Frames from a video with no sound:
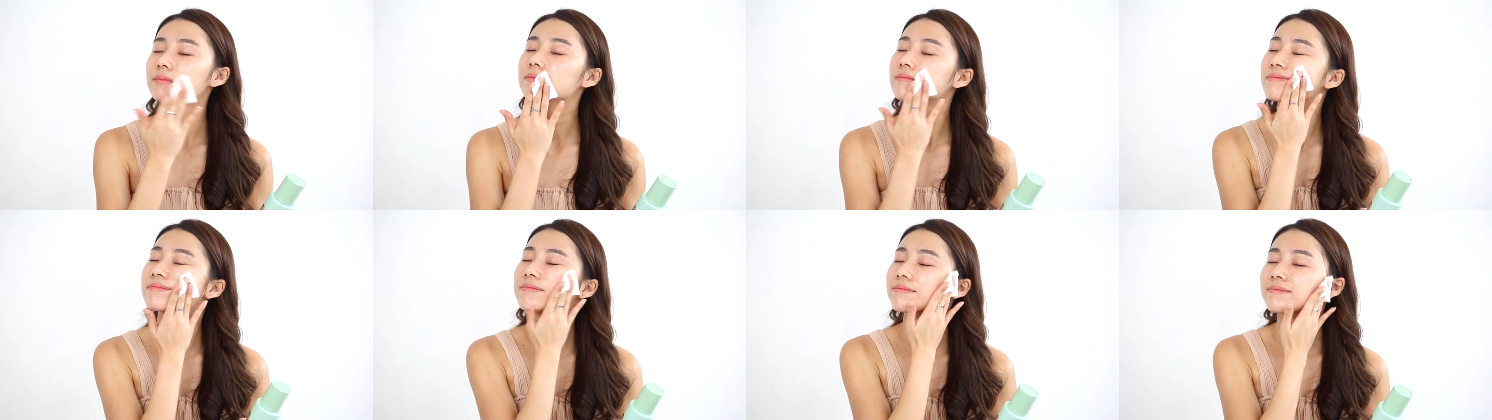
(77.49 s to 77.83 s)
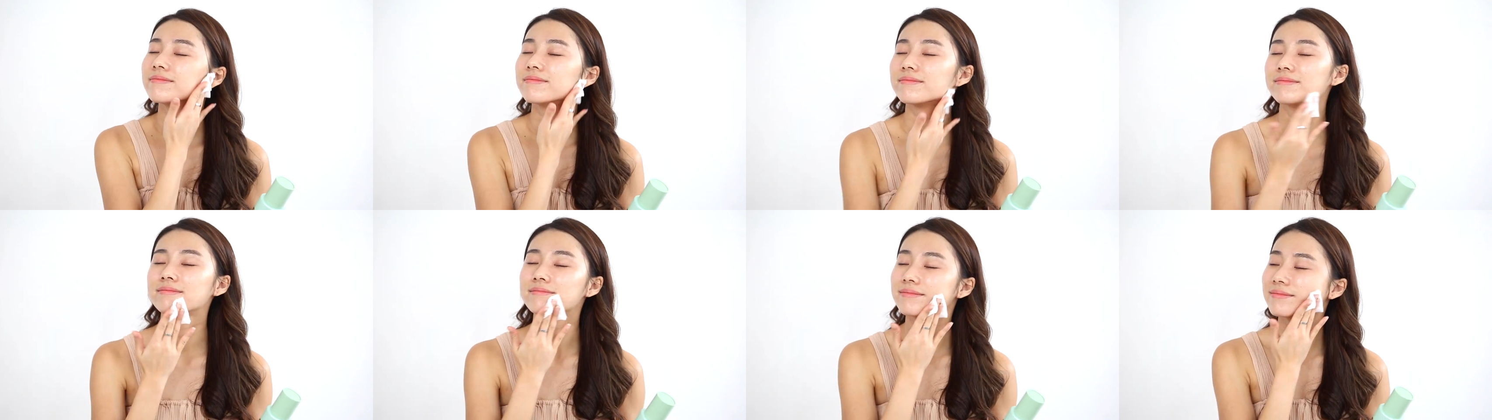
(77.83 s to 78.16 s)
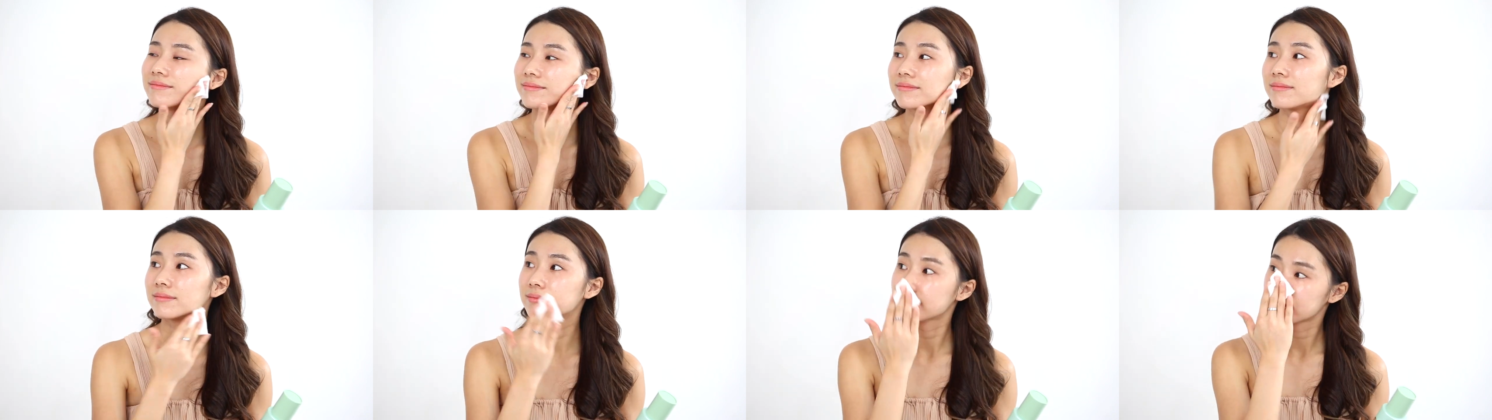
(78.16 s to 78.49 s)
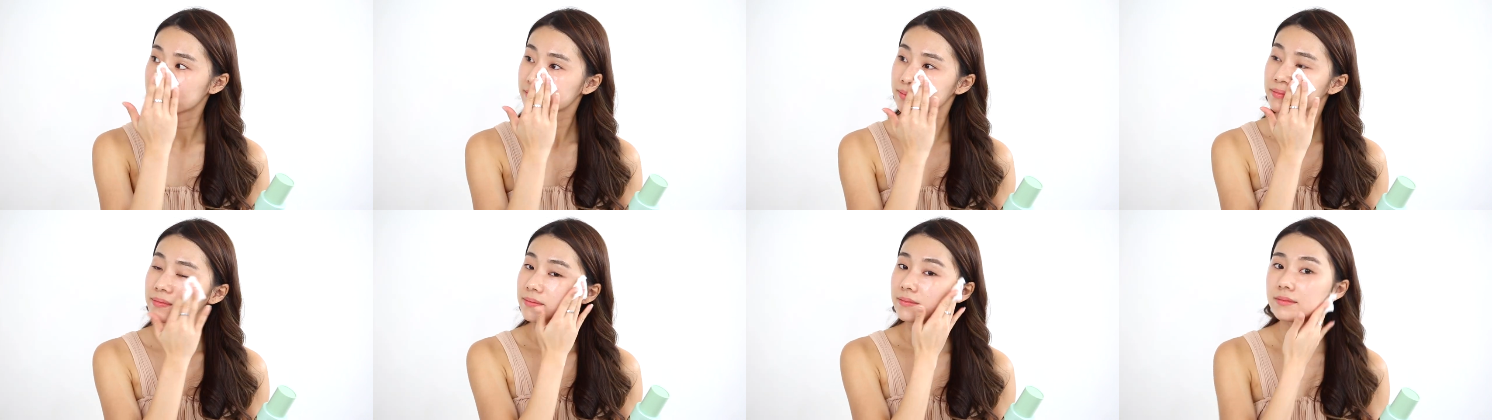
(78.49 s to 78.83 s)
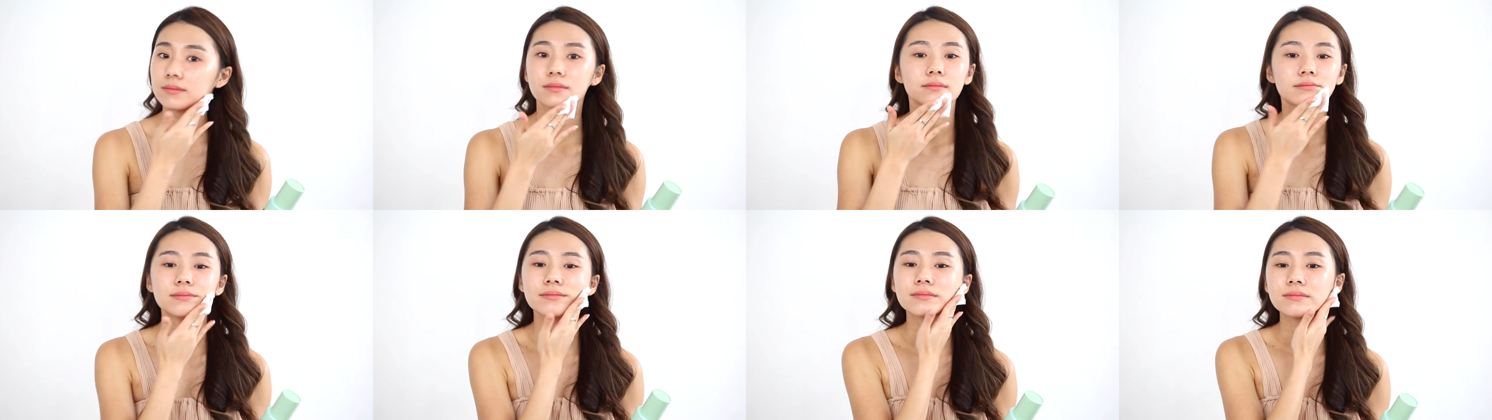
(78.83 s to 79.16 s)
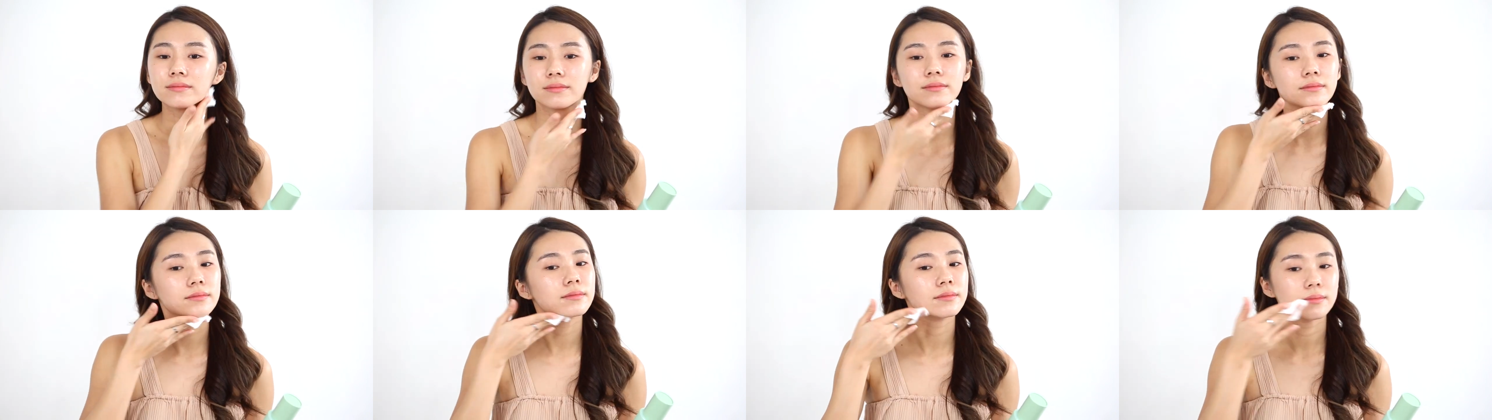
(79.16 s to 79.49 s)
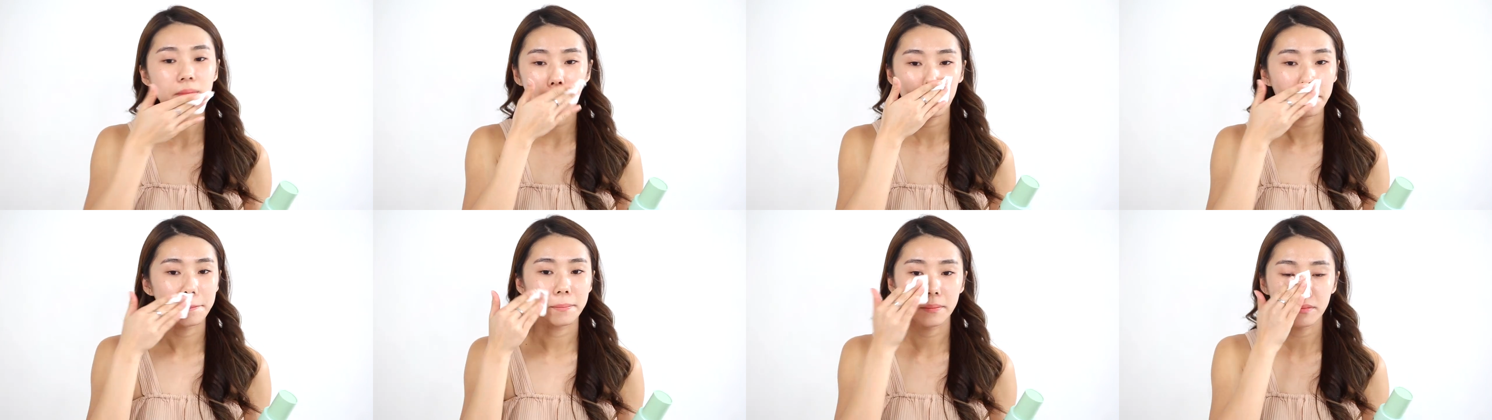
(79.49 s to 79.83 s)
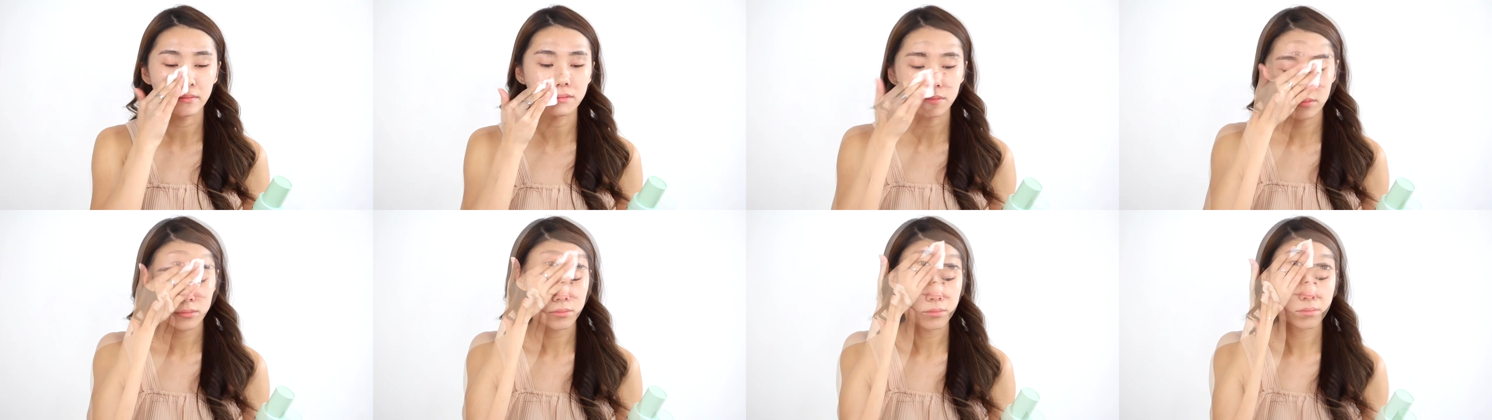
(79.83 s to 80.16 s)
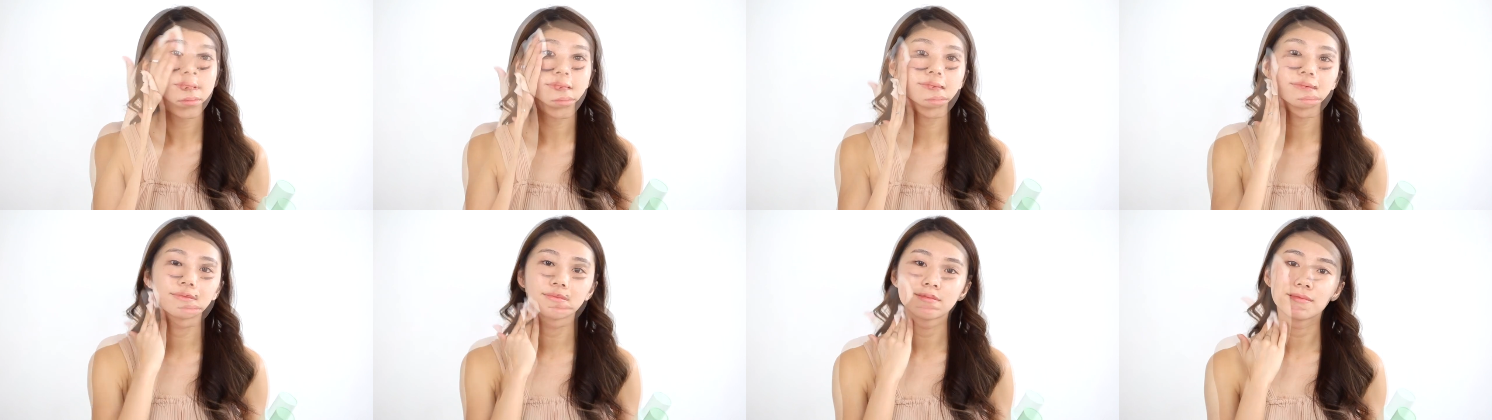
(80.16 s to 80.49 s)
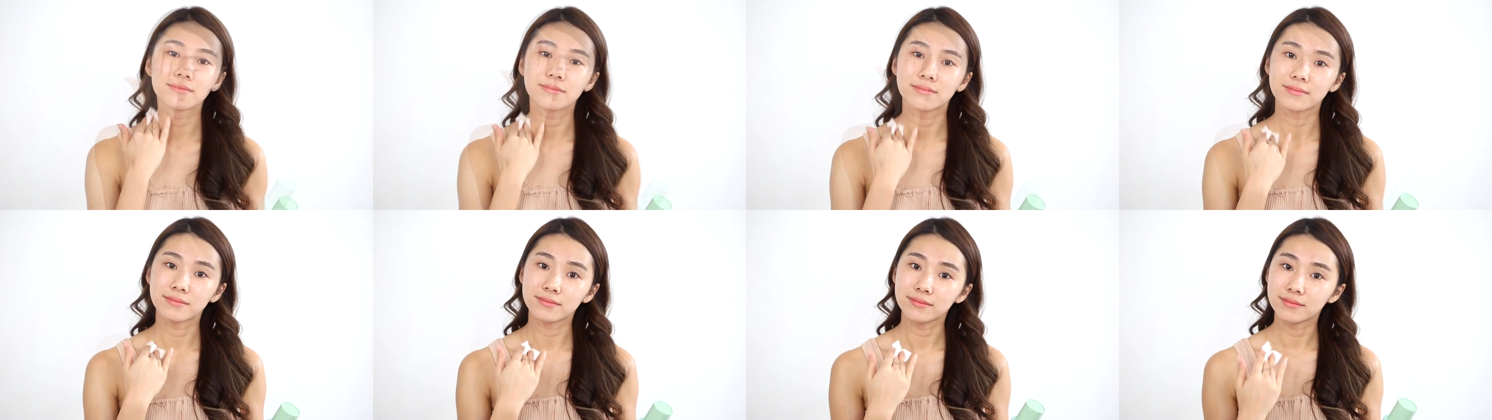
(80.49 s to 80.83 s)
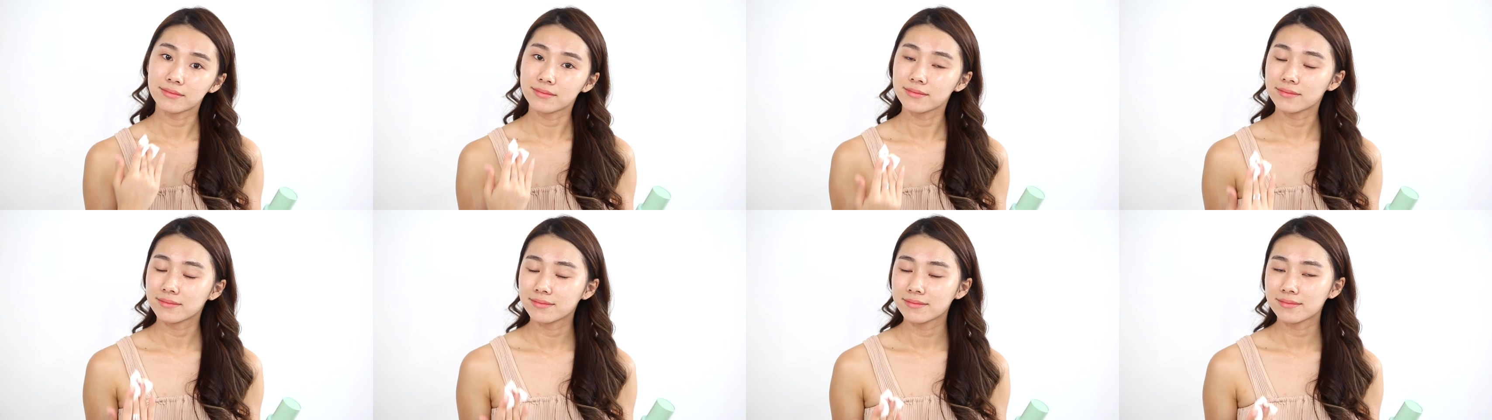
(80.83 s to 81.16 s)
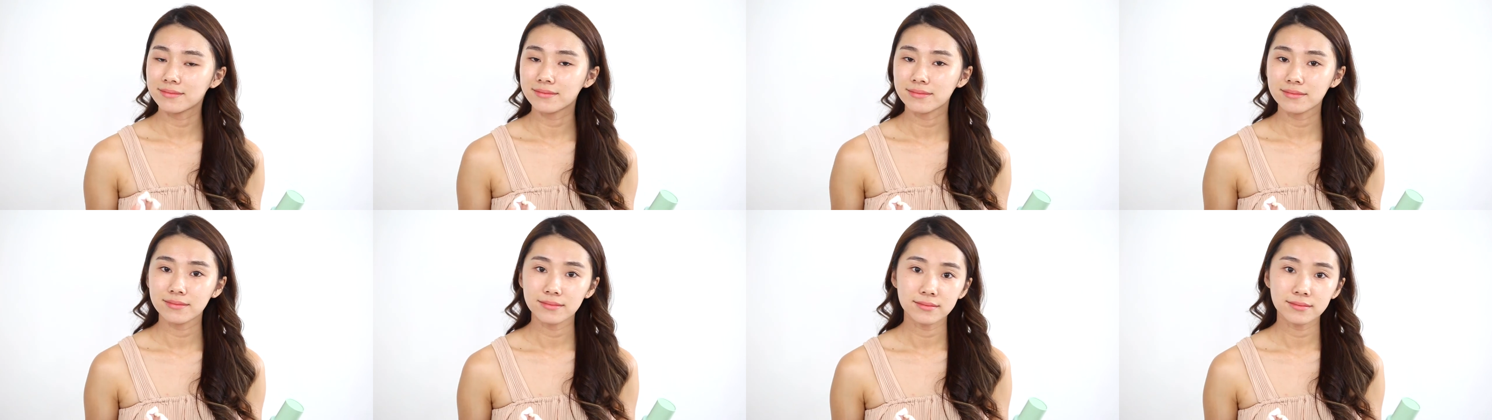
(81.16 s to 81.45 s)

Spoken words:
(silence)